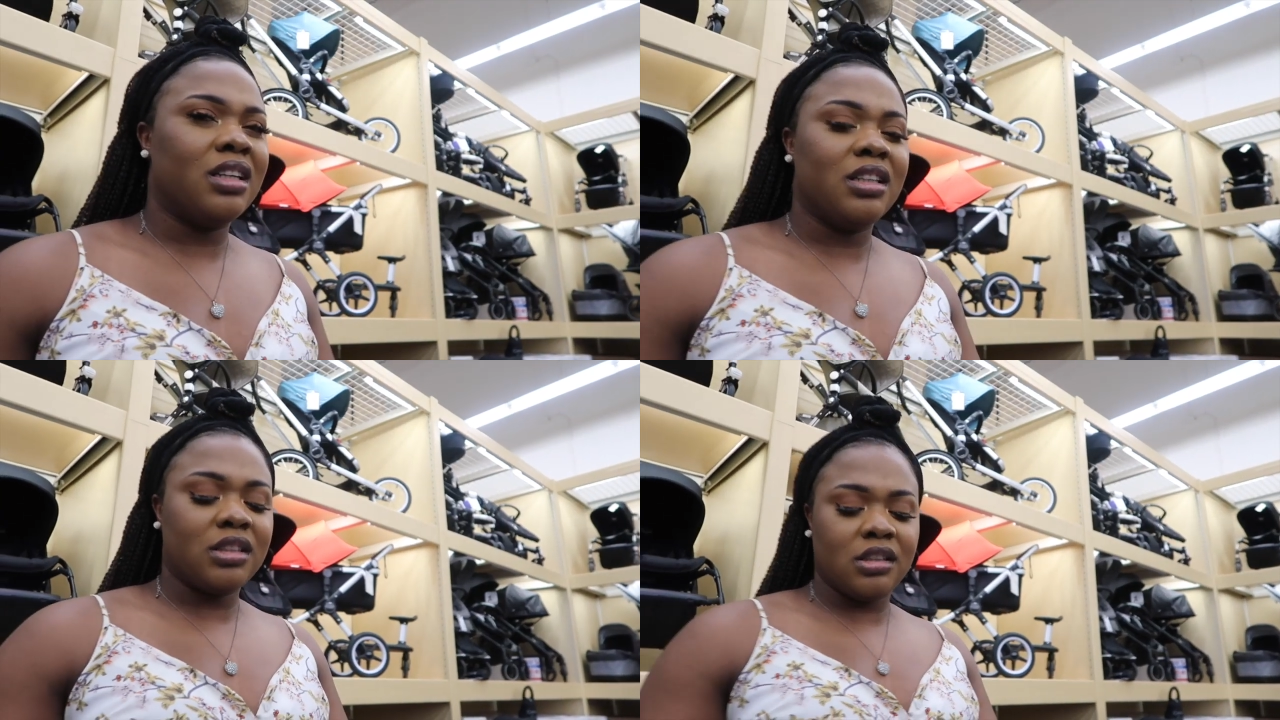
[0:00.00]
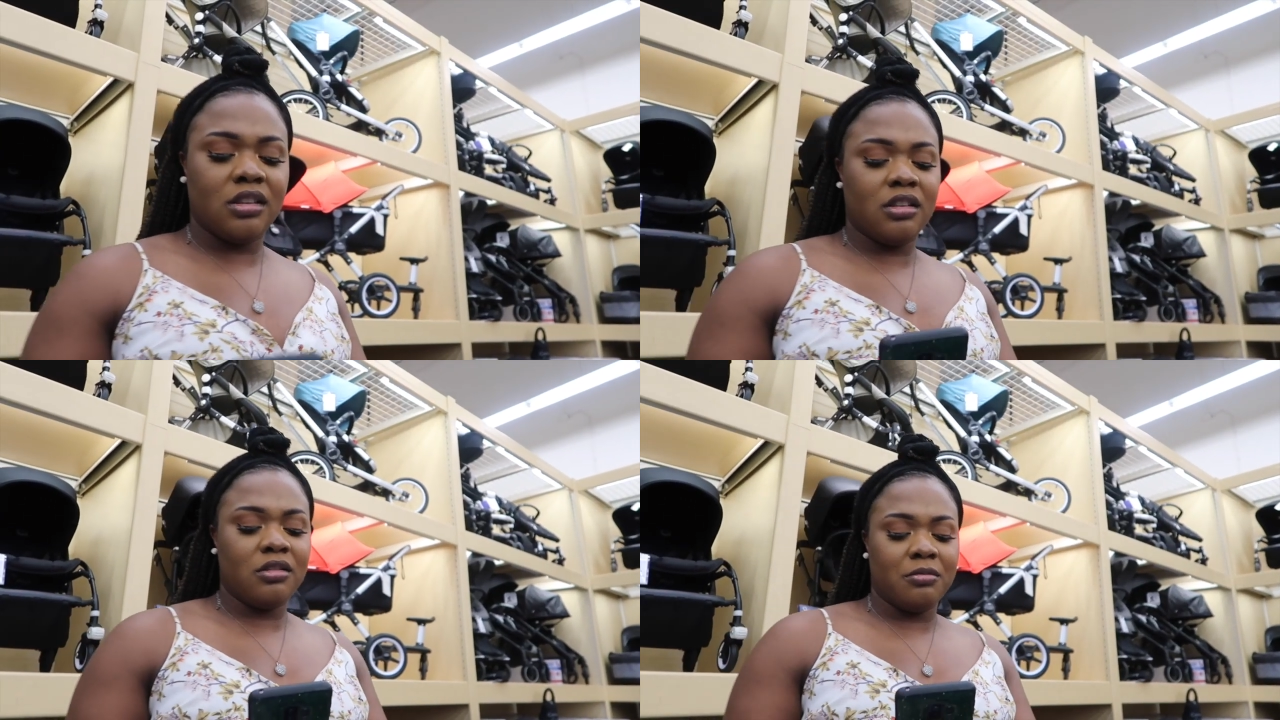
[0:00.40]
Yeah, let's
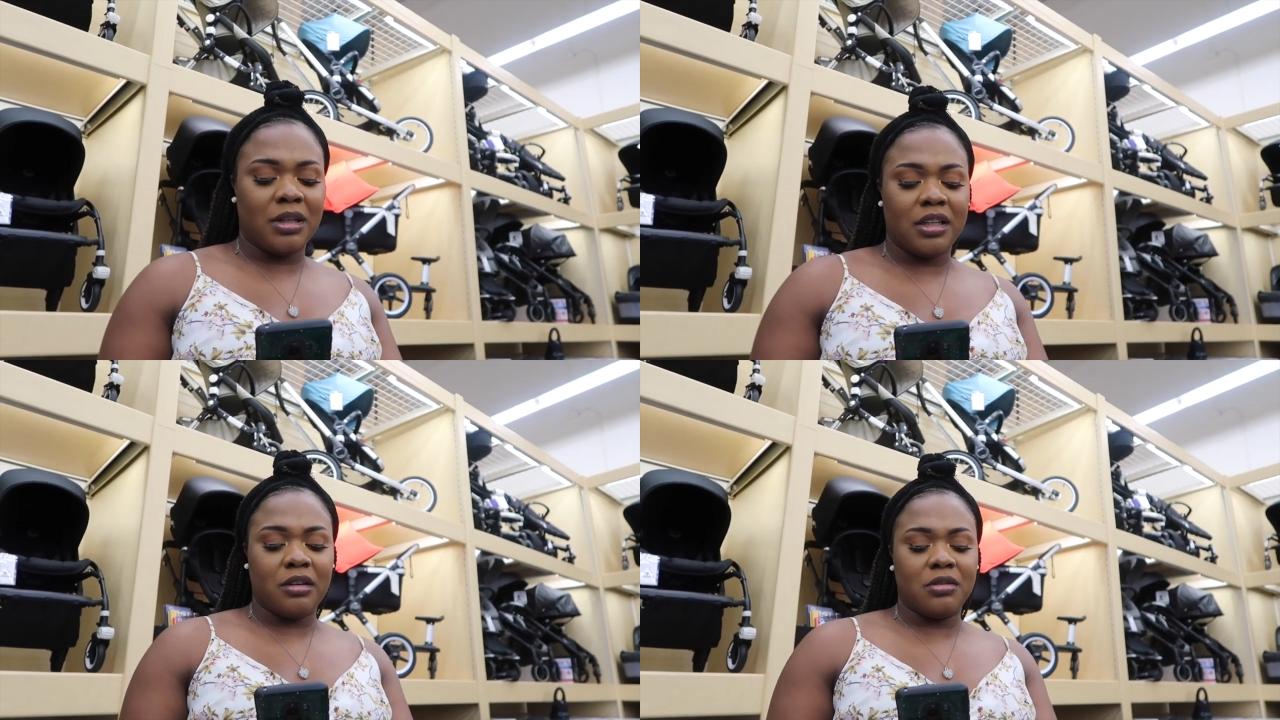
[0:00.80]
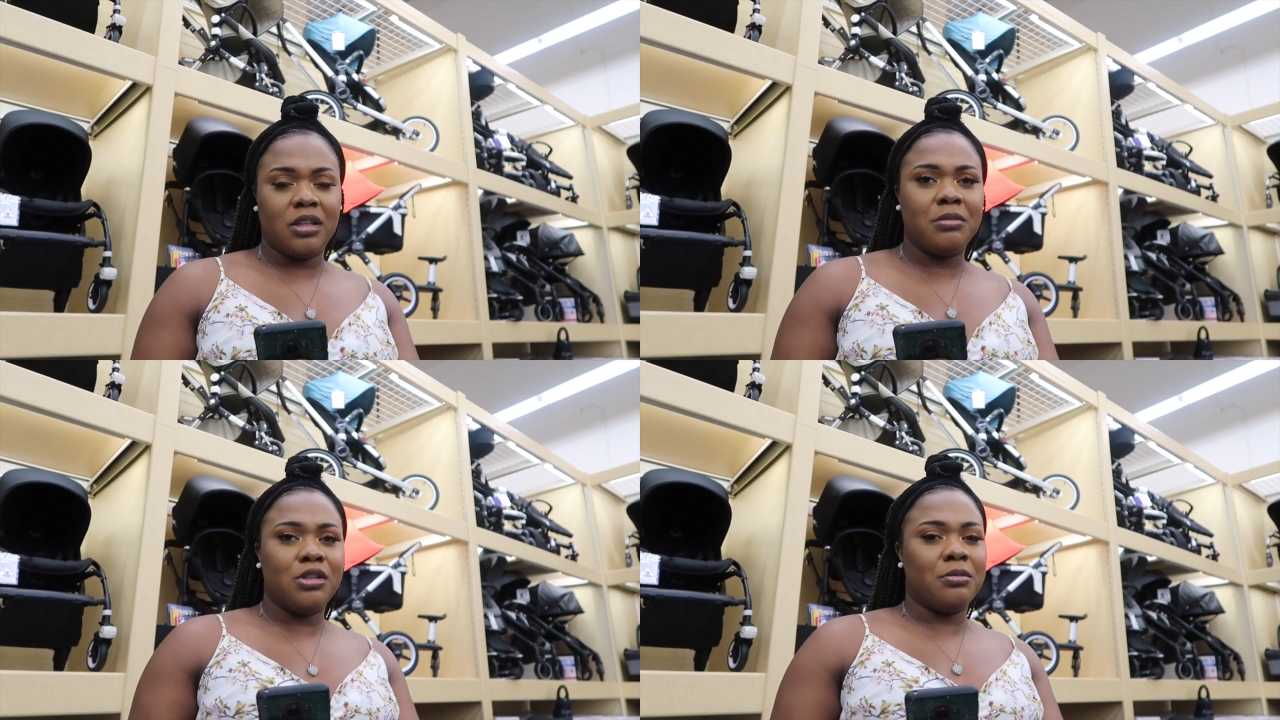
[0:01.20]
see about that one.
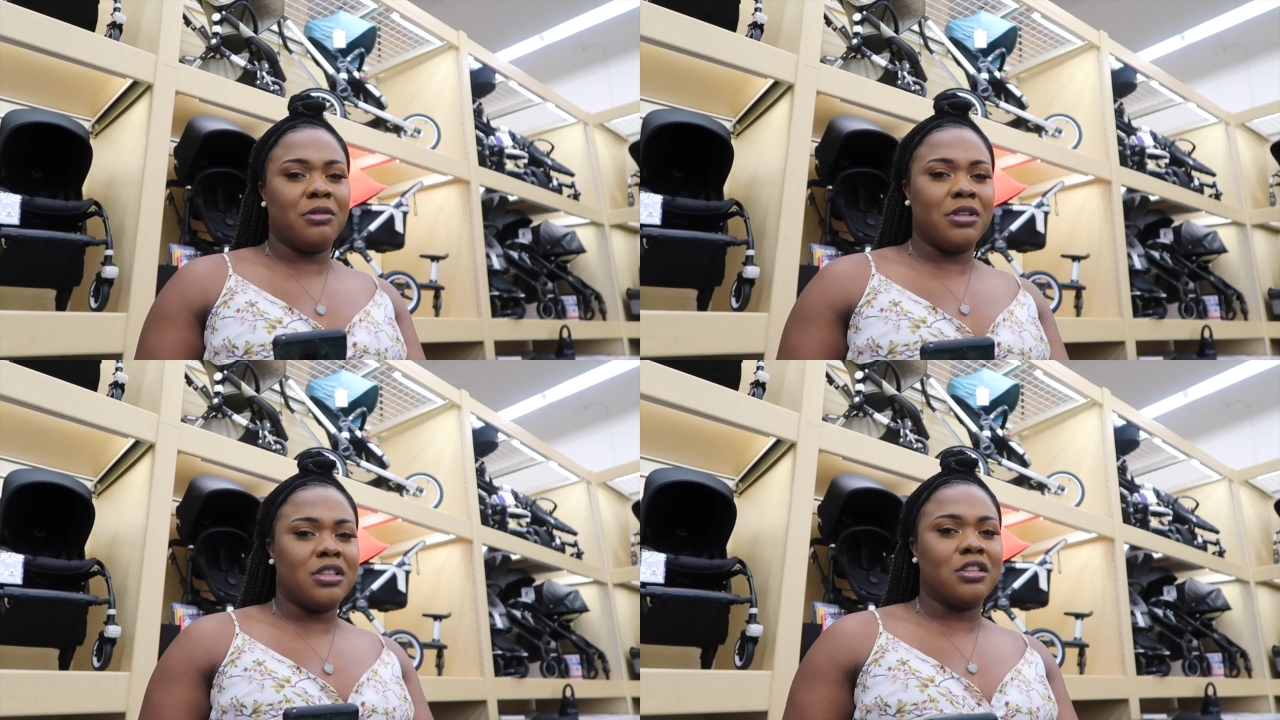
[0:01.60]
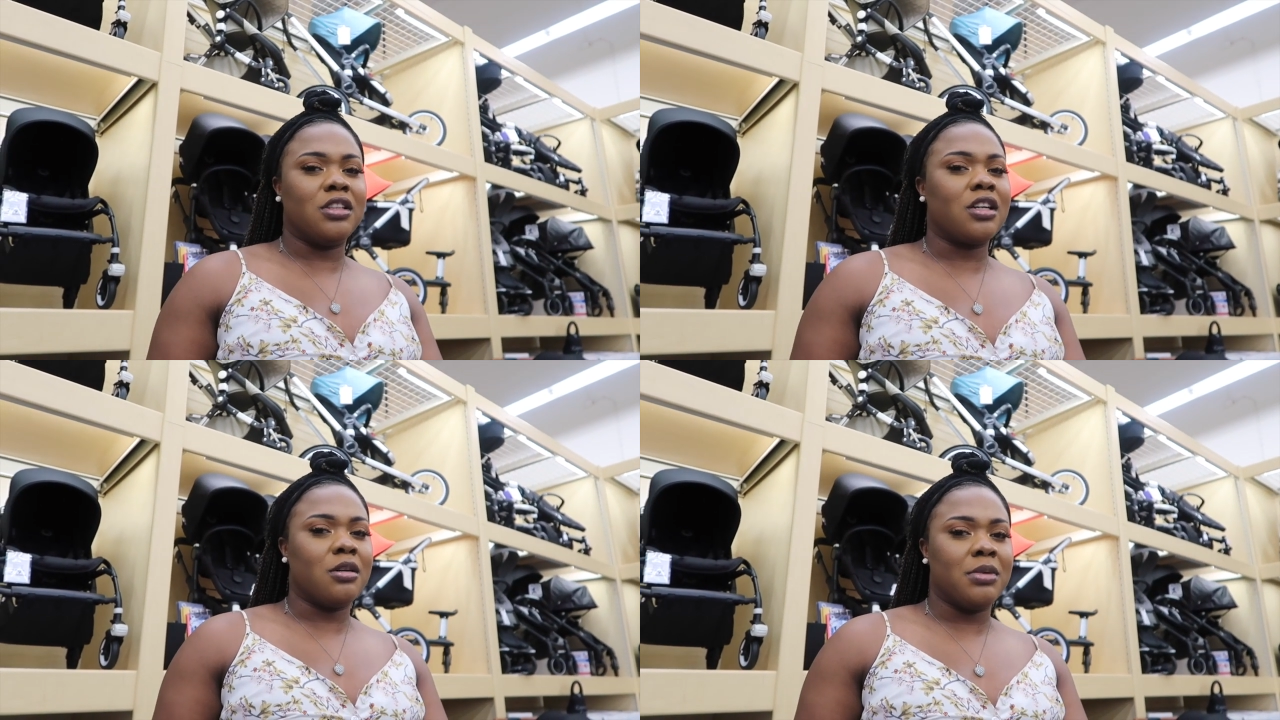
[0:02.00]
Let me do my
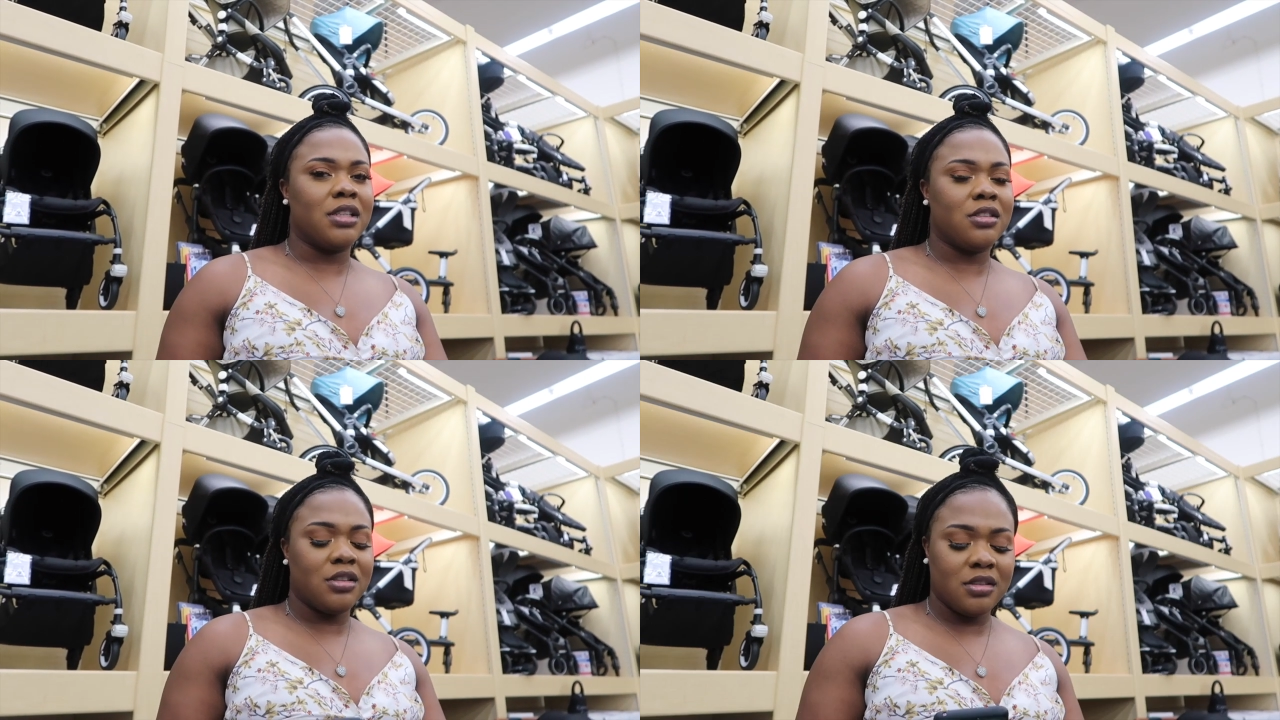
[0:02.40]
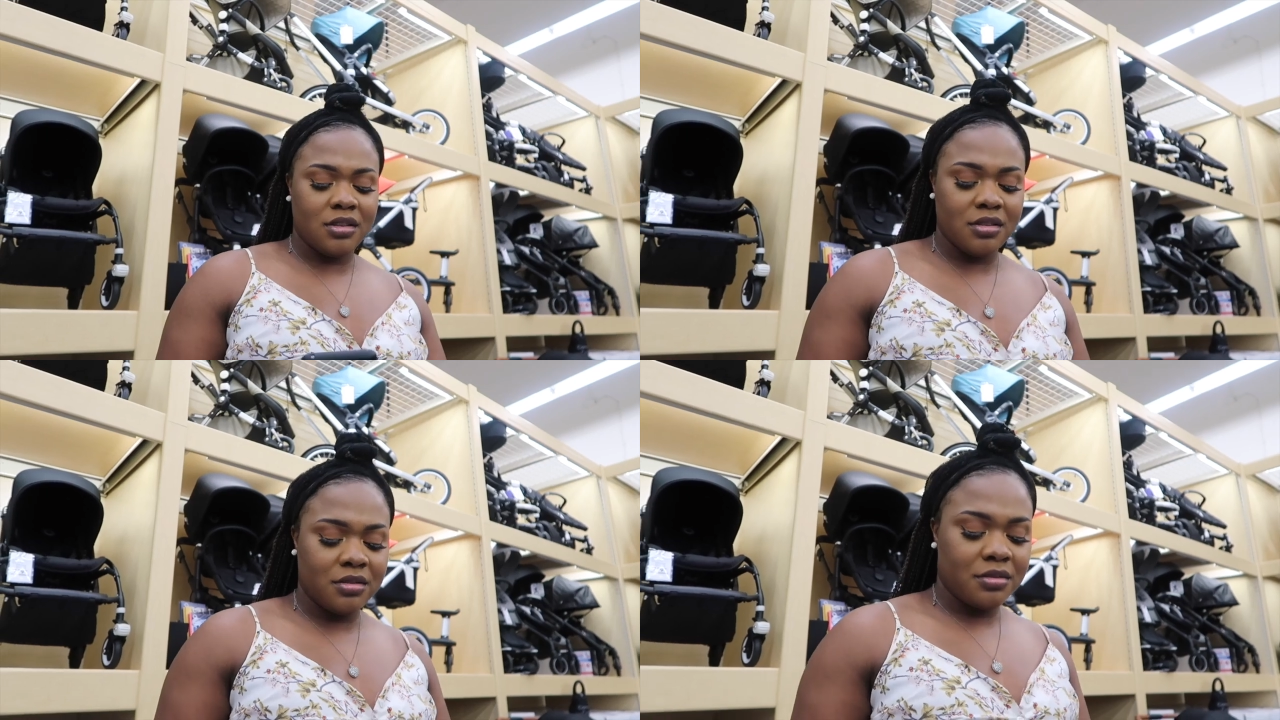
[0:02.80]
research. I'll come back to you.